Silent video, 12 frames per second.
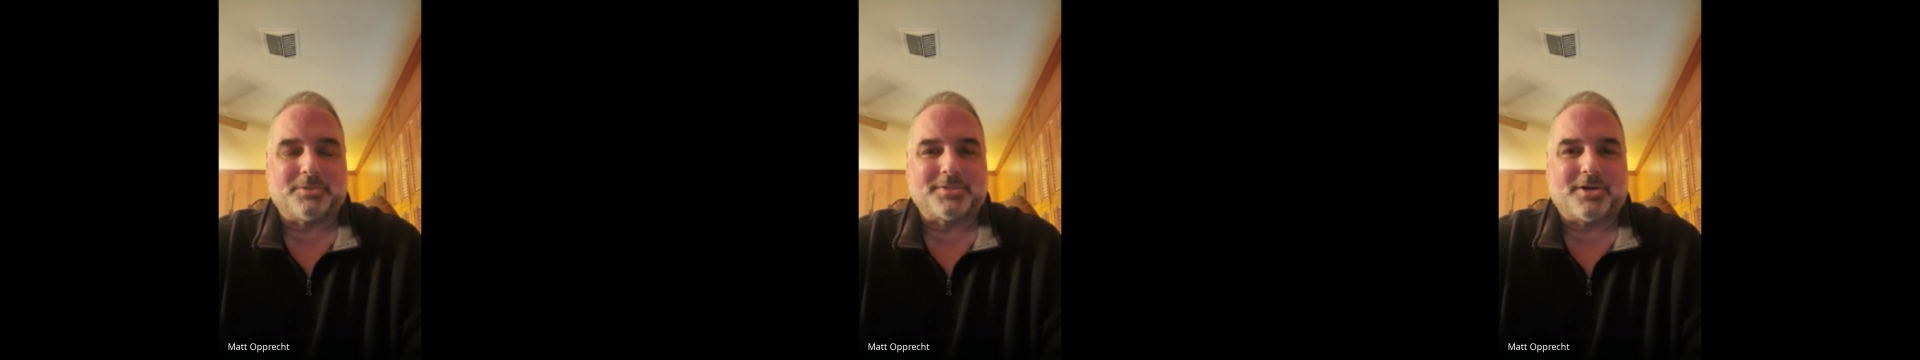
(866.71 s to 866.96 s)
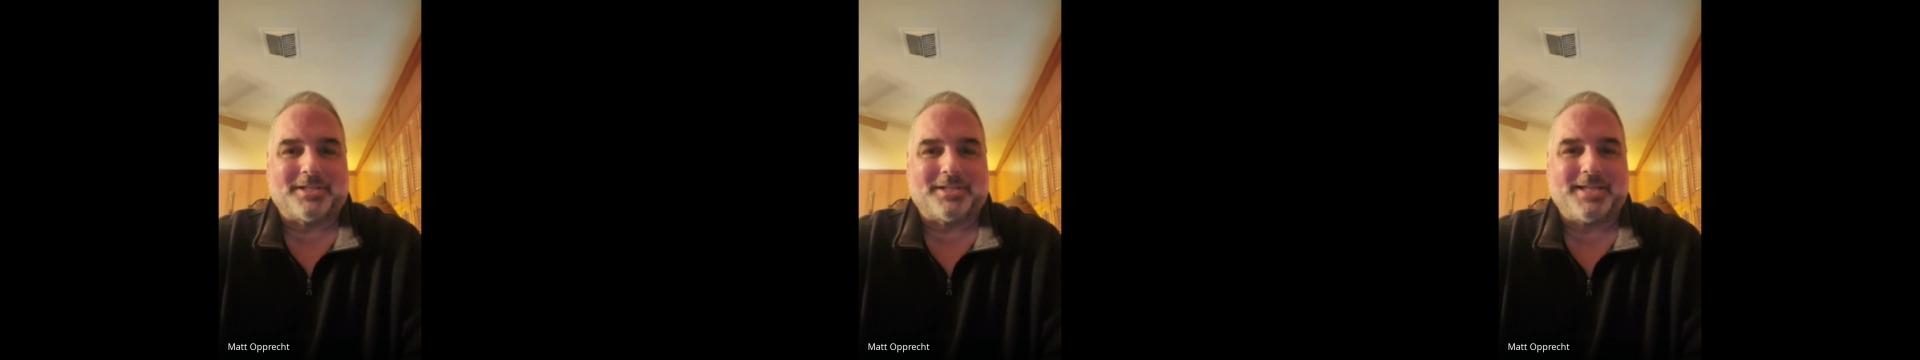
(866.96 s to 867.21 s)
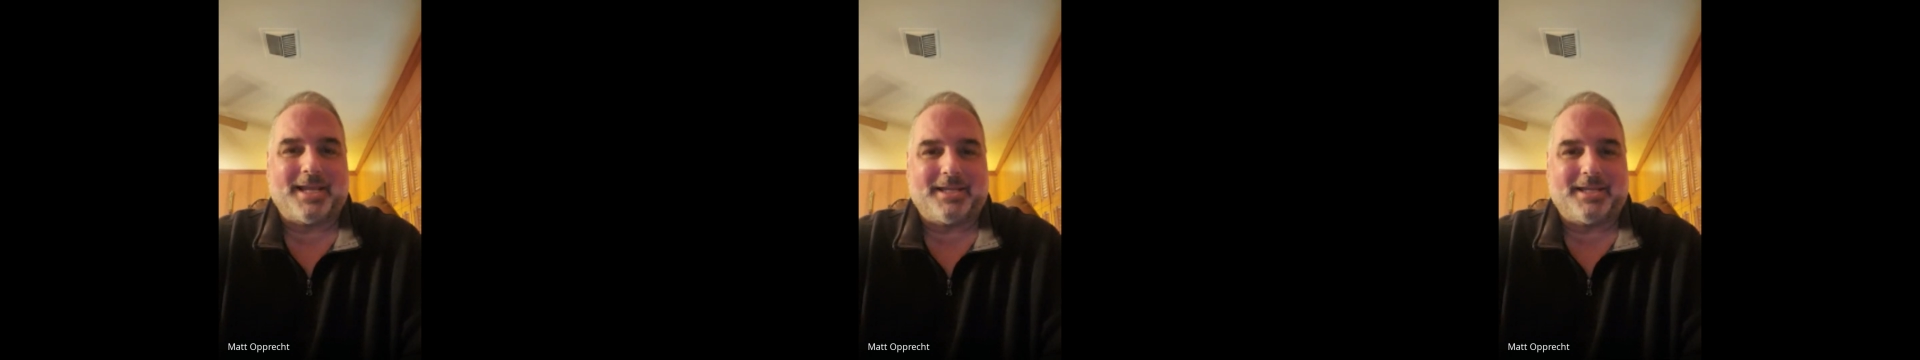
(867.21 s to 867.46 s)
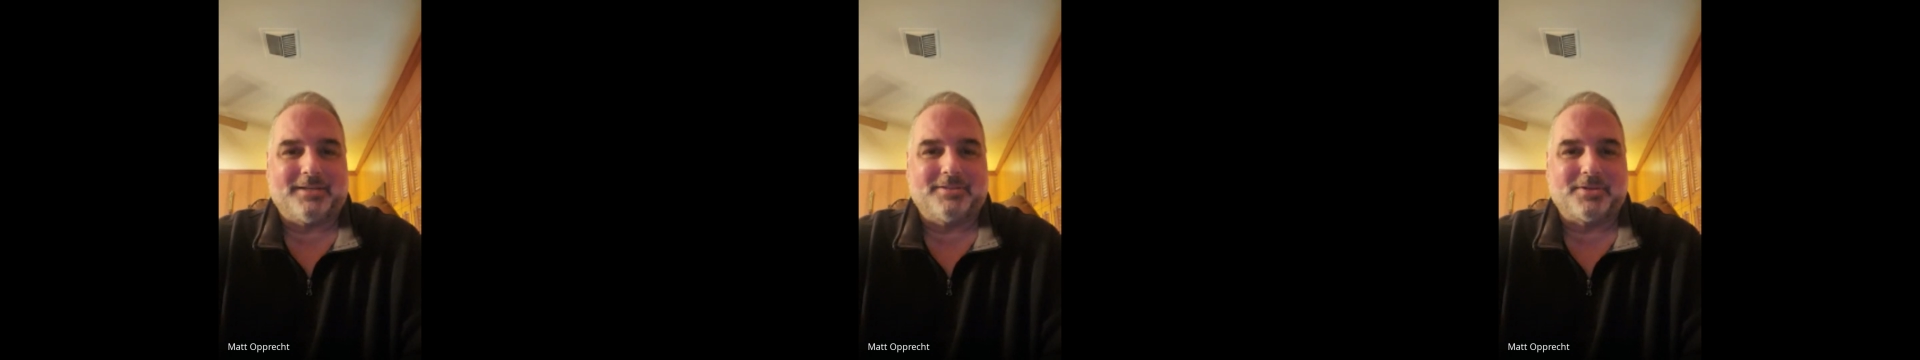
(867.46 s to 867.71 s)
It was already
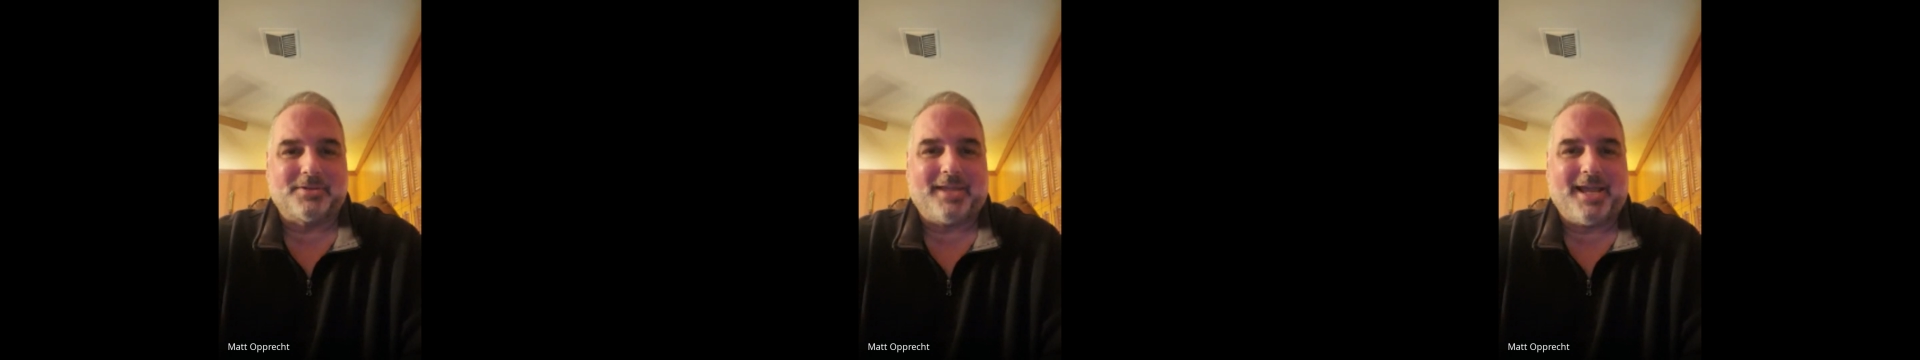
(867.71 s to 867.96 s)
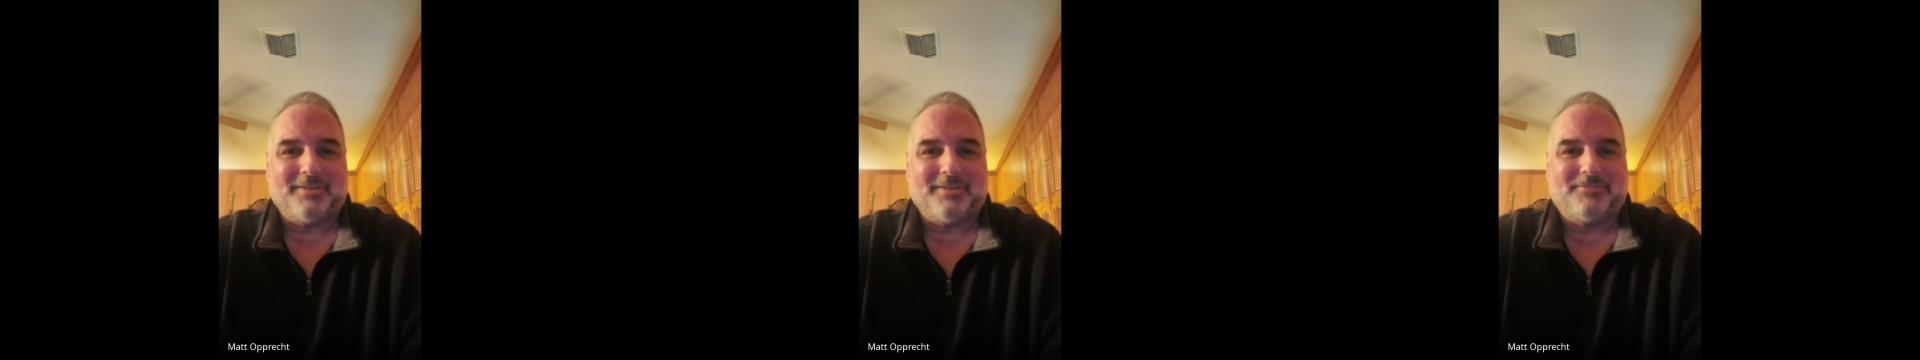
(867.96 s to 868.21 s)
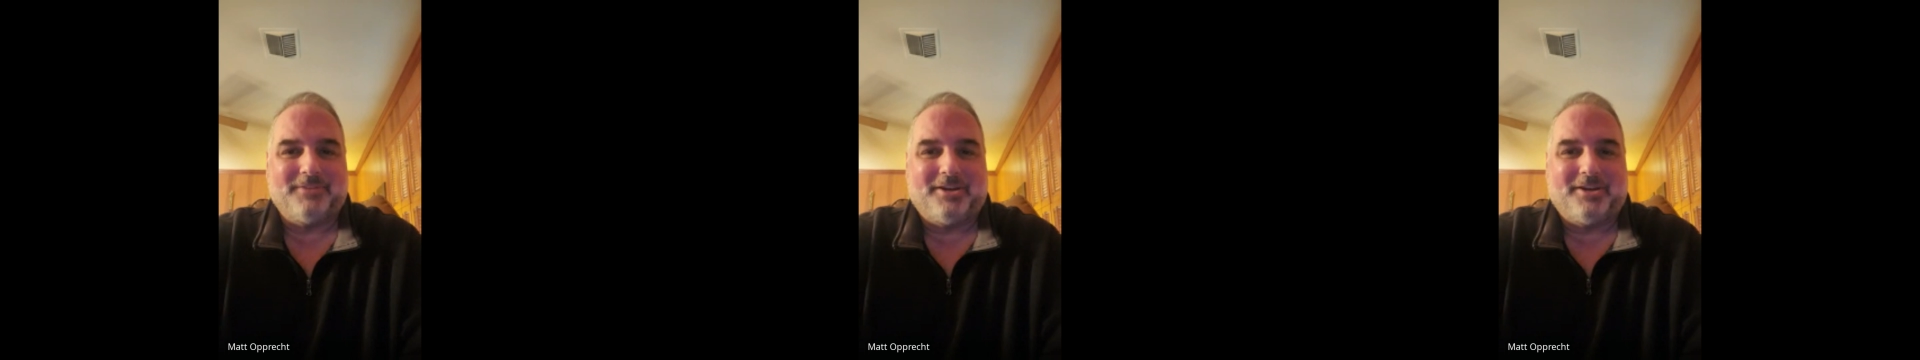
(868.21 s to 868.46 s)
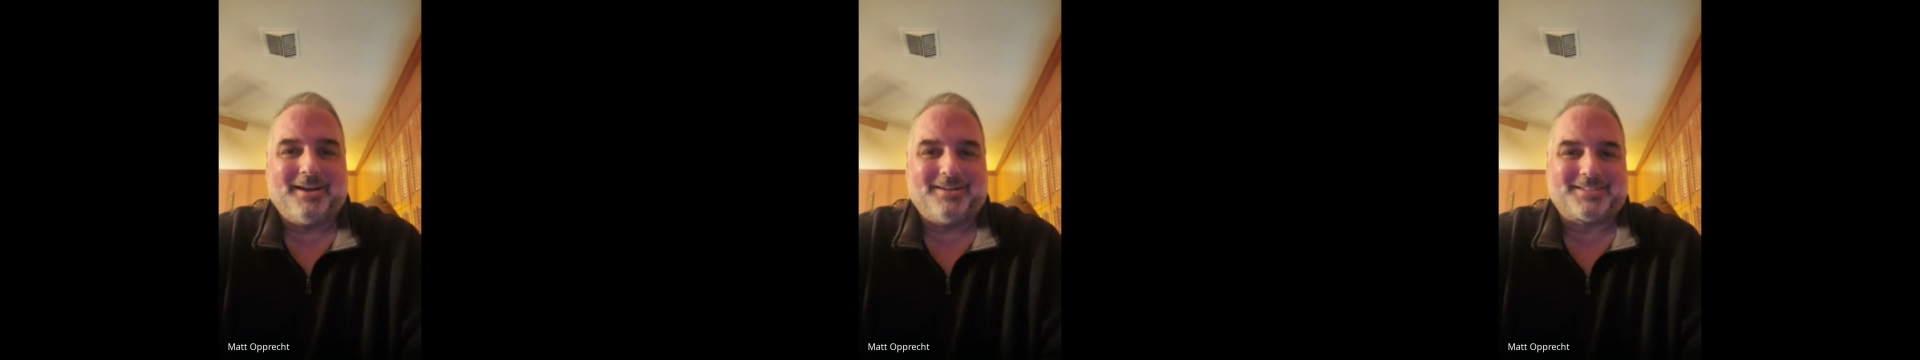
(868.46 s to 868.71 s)
taken. So they had to
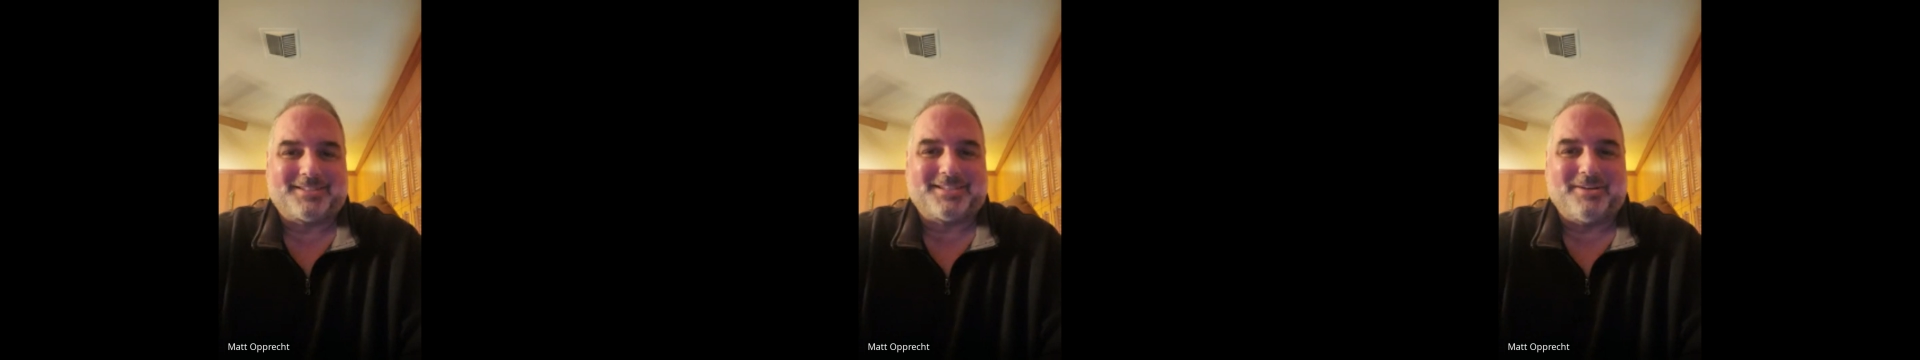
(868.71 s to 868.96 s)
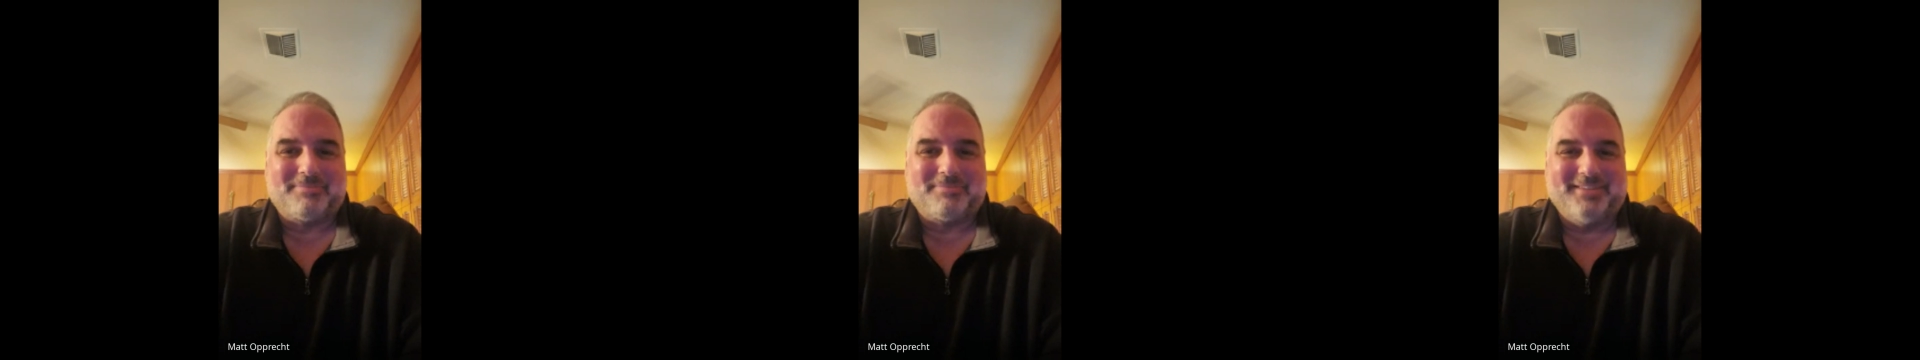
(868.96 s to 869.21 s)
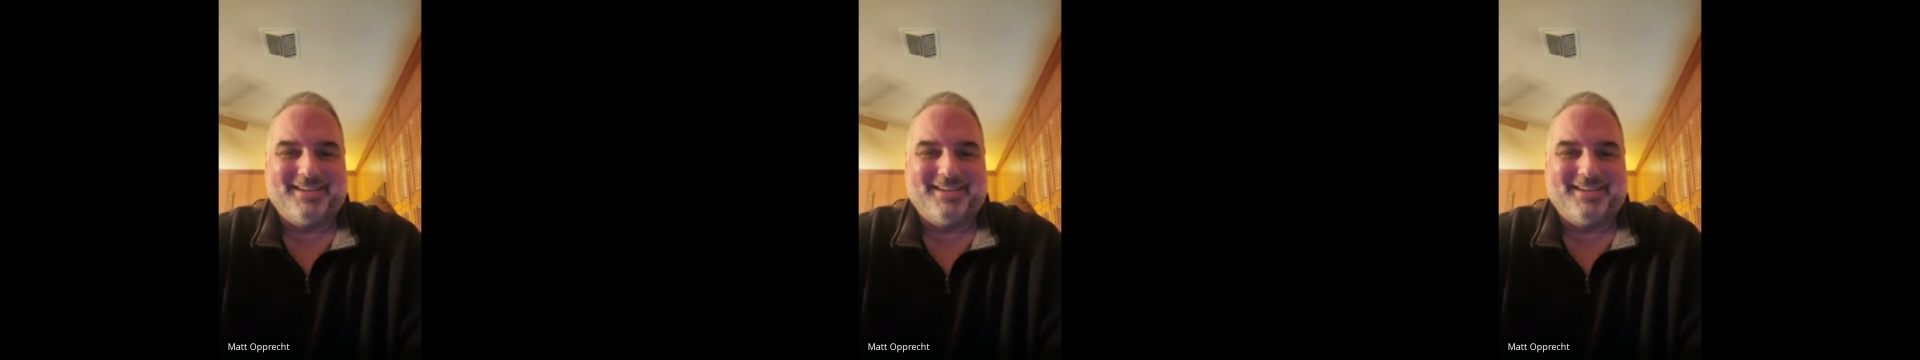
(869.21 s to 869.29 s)
figure out something.